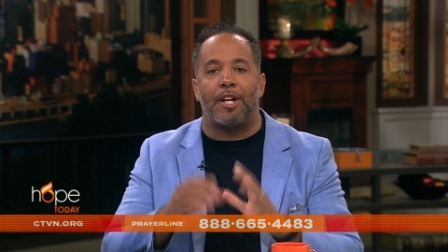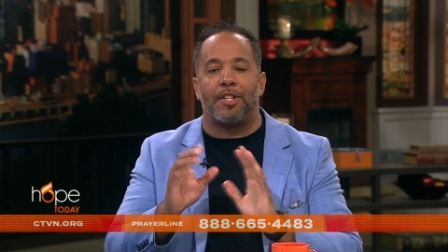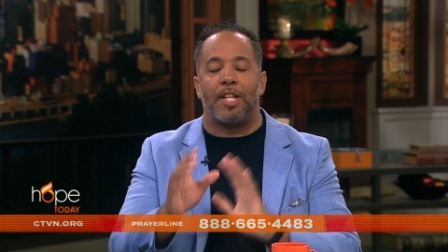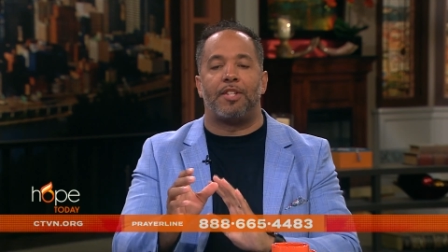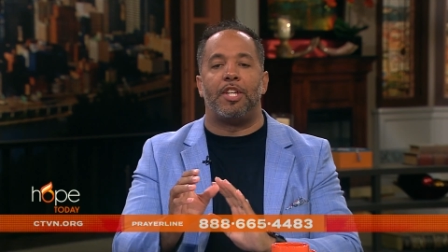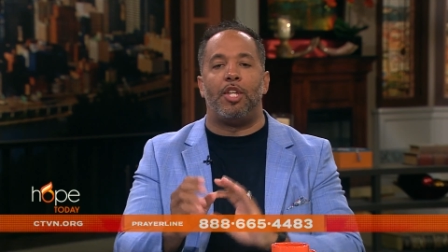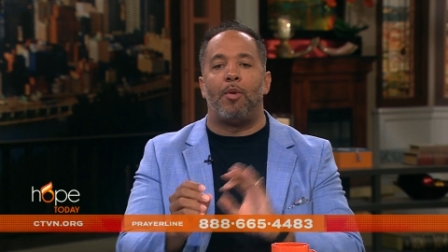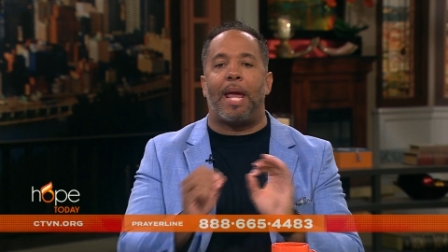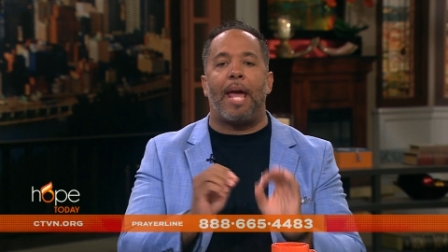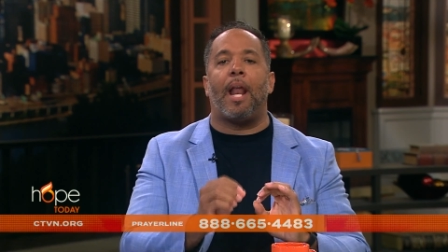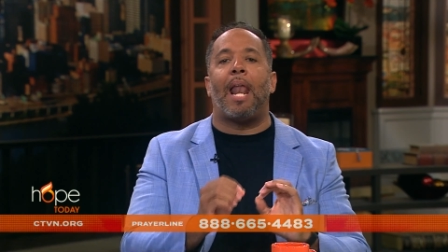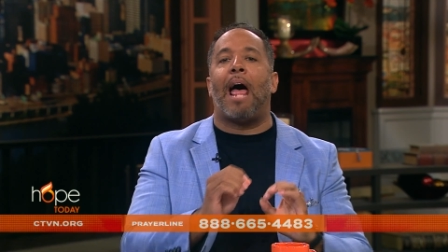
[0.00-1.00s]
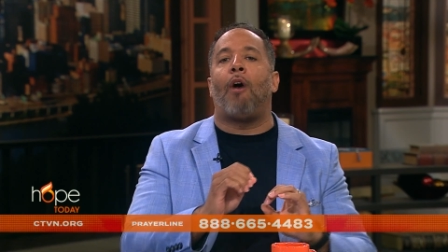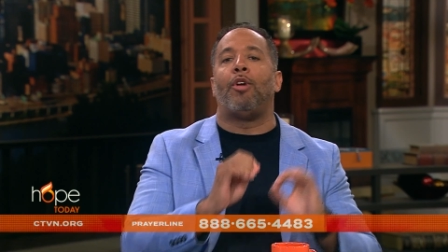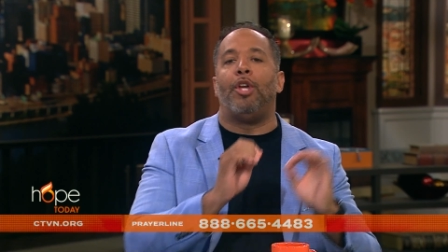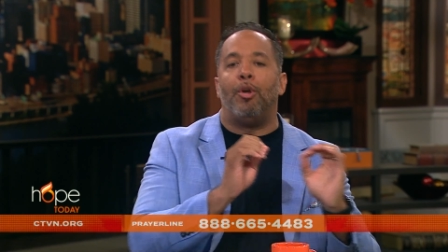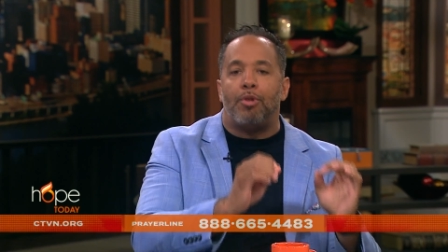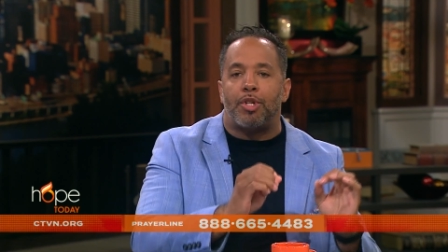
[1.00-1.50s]
Because listen, you can't allow
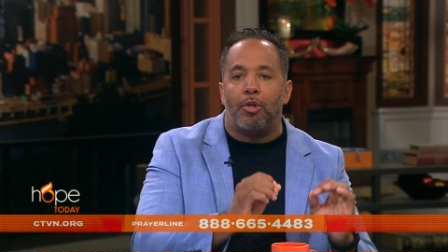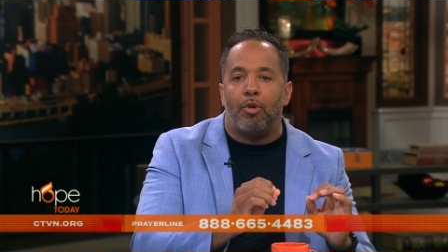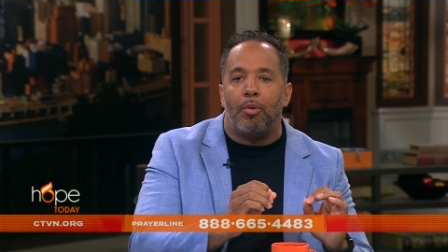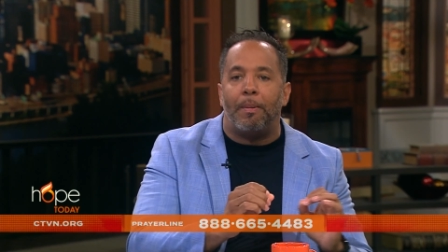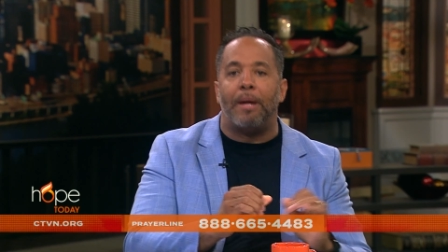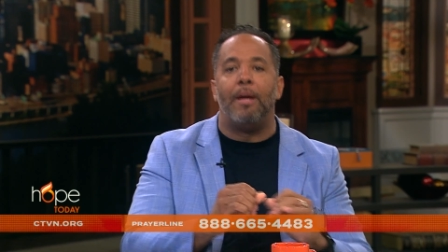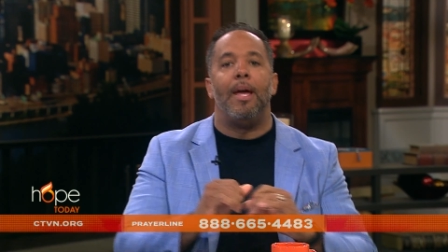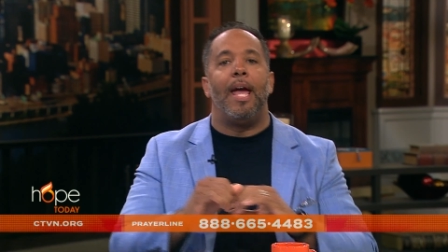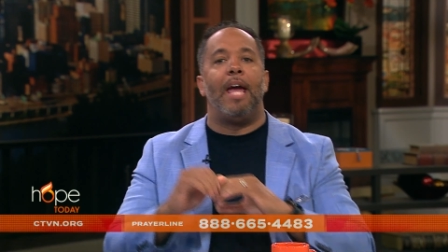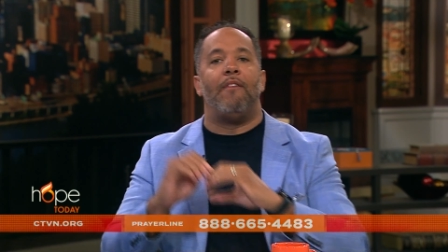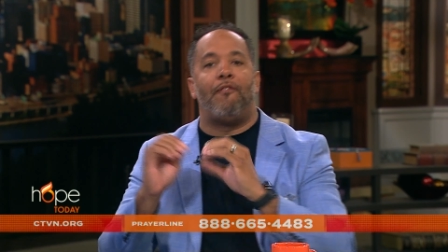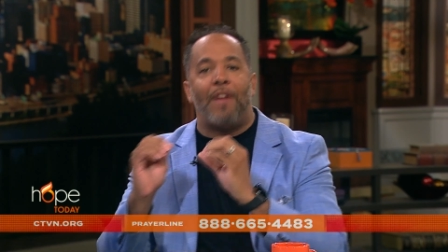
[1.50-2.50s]
YouTube and,